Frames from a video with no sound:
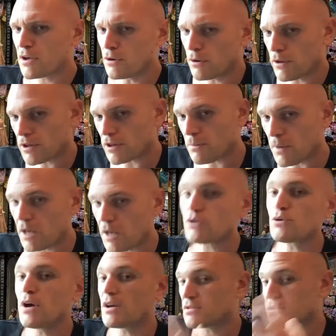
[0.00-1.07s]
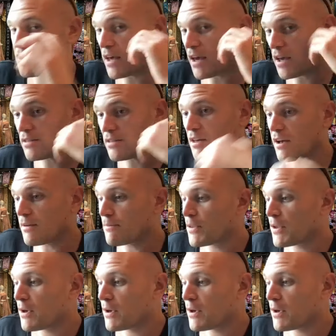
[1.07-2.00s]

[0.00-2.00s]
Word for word: you know, like the man dress and the head thing.